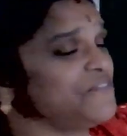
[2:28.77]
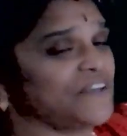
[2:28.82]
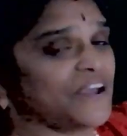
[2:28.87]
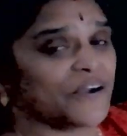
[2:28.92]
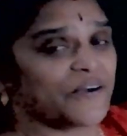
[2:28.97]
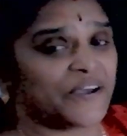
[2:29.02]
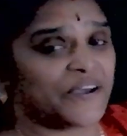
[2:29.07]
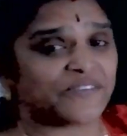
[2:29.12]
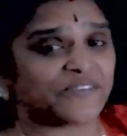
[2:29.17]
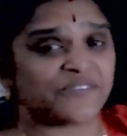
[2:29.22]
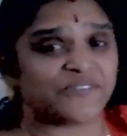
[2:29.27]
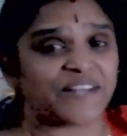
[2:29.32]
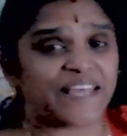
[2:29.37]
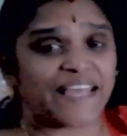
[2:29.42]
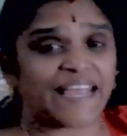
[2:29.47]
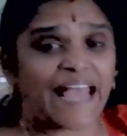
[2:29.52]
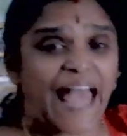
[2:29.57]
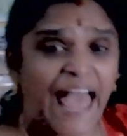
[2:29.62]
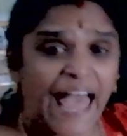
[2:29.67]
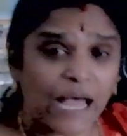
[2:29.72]
we are going to
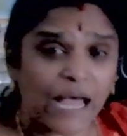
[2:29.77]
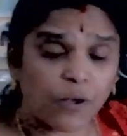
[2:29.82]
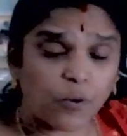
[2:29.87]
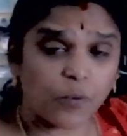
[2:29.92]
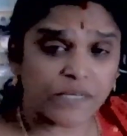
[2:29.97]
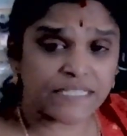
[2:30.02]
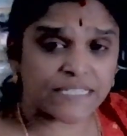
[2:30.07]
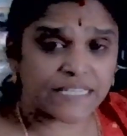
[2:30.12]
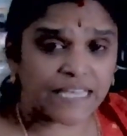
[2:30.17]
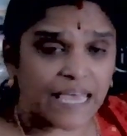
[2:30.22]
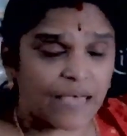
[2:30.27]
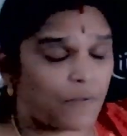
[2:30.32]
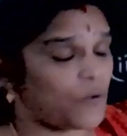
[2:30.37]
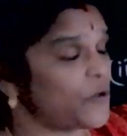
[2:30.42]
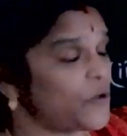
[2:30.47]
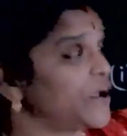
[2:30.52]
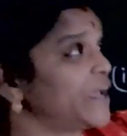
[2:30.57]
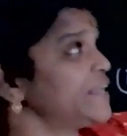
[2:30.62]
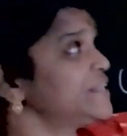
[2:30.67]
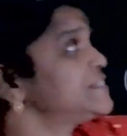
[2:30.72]
take aqueous
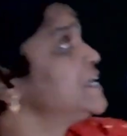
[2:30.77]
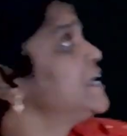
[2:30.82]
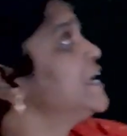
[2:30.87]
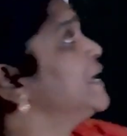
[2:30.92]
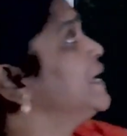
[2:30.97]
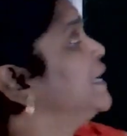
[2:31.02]
KOH